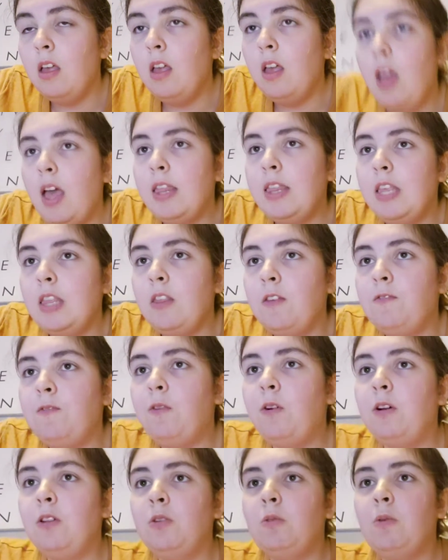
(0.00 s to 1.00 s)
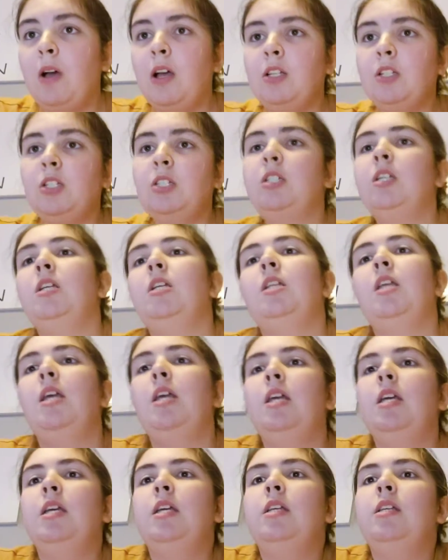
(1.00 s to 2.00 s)
And then the fourth question
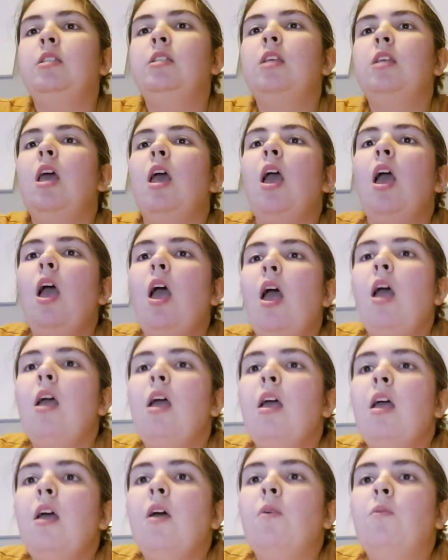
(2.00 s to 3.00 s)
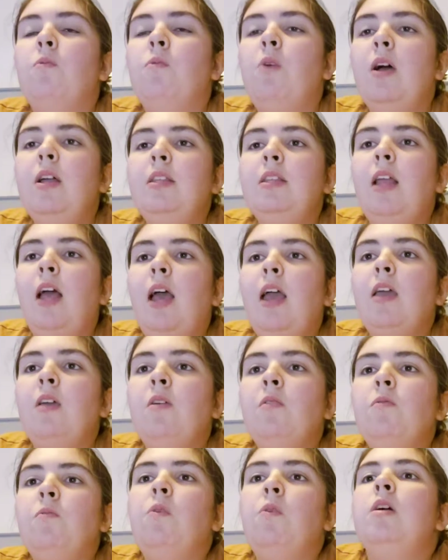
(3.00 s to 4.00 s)
is, one
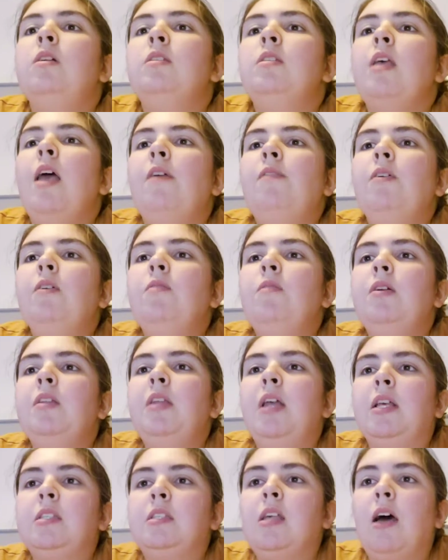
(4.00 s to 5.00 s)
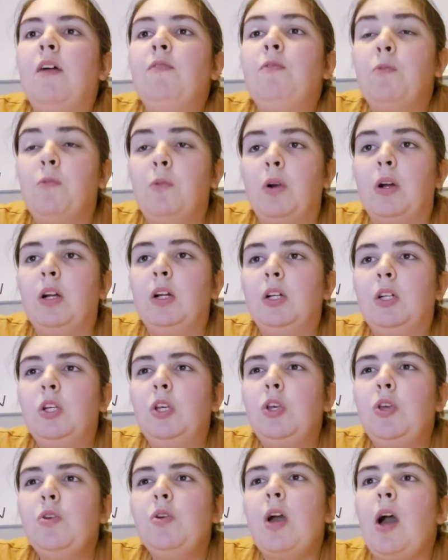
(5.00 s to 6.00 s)
night, once everyone has left work,
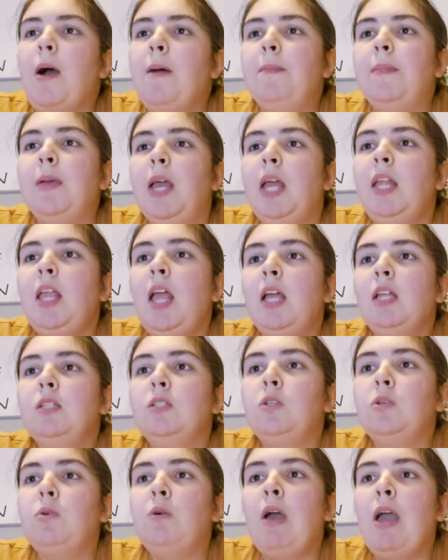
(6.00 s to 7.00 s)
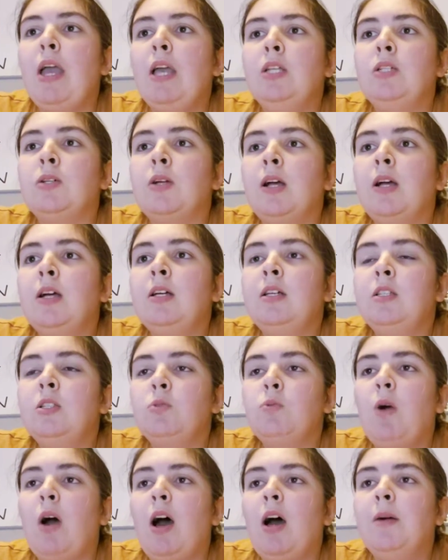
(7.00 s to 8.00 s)
you come in and do a drug
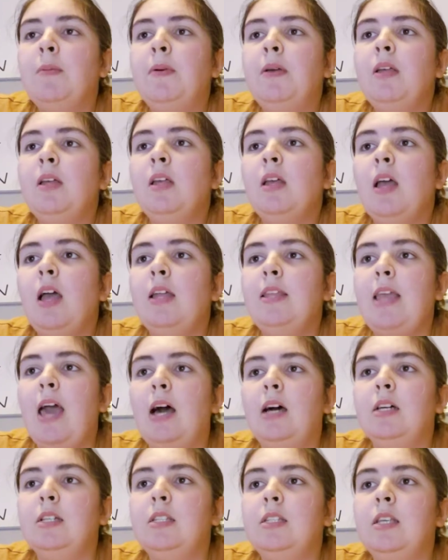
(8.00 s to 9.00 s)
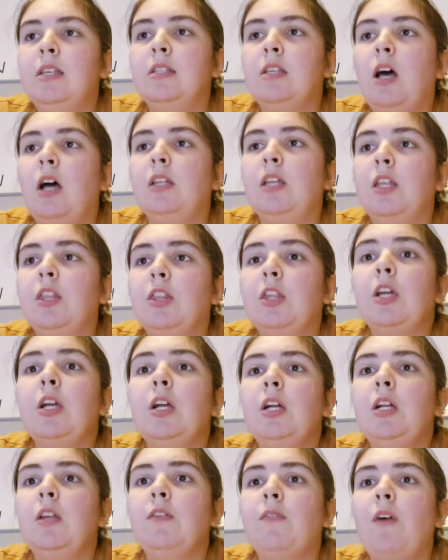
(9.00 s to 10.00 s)
swab analysis on a
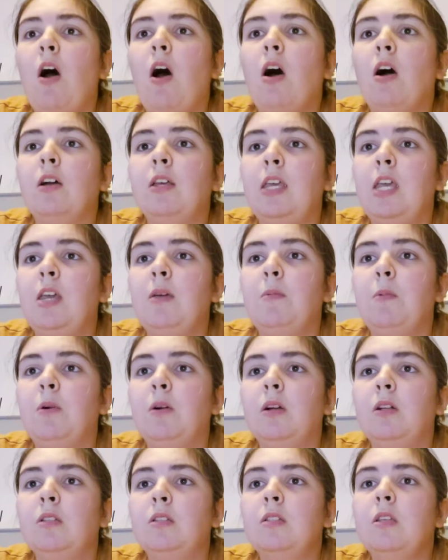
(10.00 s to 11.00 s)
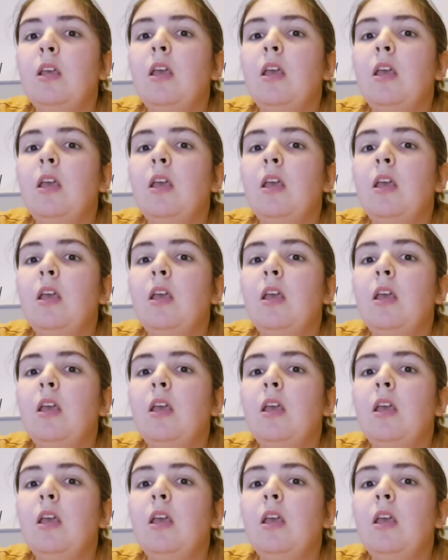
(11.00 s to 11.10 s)
third of all keyboards